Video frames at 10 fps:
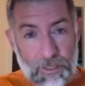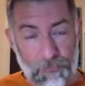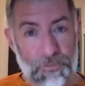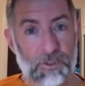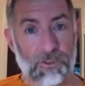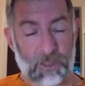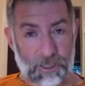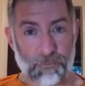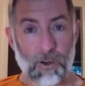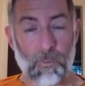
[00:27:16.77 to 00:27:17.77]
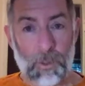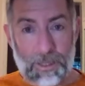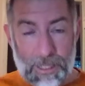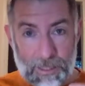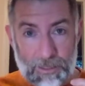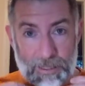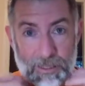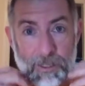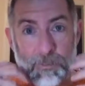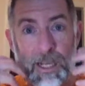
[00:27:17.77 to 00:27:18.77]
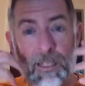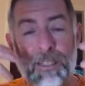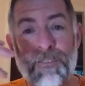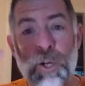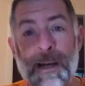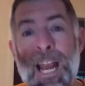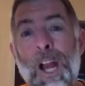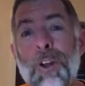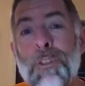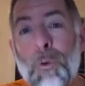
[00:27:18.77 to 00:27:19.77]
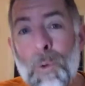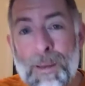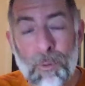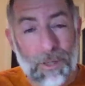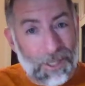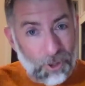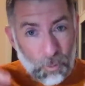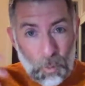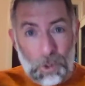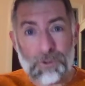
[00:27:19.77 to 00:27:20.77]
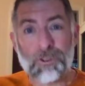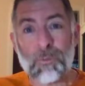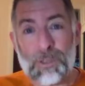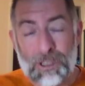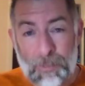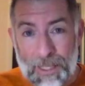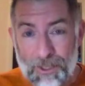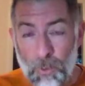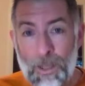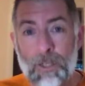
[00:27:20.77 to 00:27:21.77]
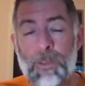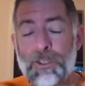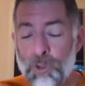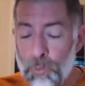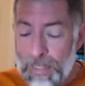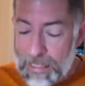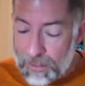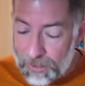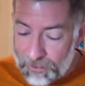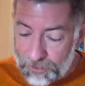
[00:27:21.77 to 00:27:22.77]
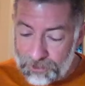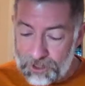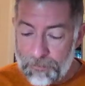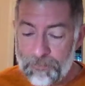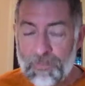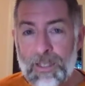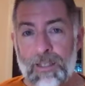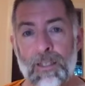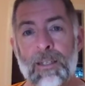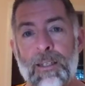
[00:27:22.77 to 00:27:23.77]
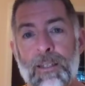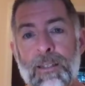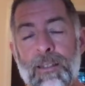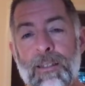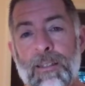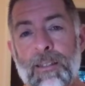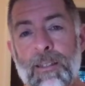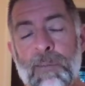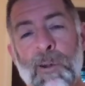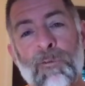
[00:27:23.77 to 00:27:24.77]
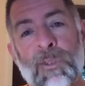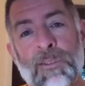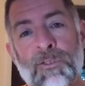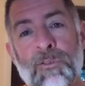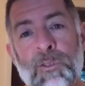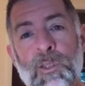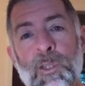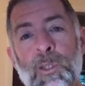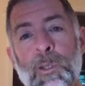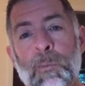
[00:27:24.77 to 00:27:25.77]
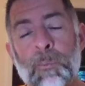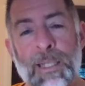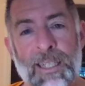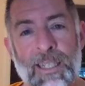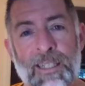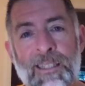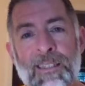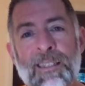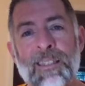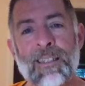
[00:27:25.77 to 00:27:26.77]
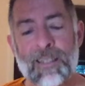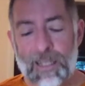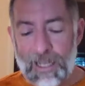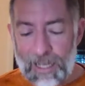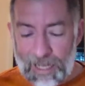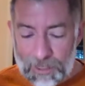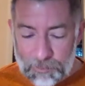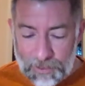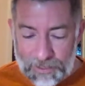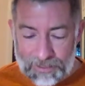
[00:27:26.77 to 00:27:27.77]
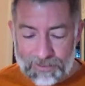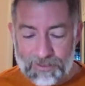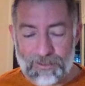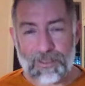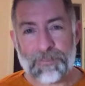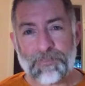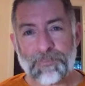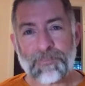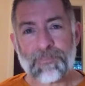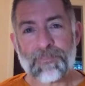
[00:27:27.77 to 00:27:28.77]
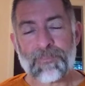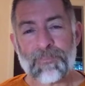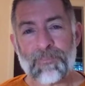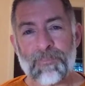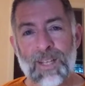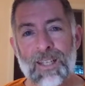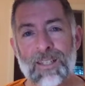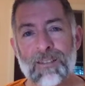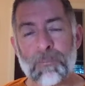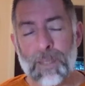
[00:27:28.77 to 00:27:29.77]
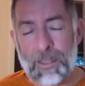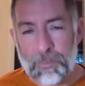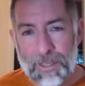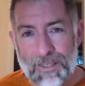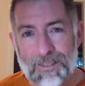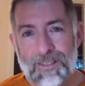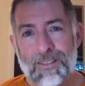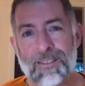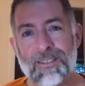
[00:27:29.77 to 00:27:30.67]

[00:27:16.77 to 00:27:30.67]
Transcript: that fills us from within and then comes out in the very air that we breathe, the words that we speak, the way that we treat others. And my friends, be at peace. Be at peace.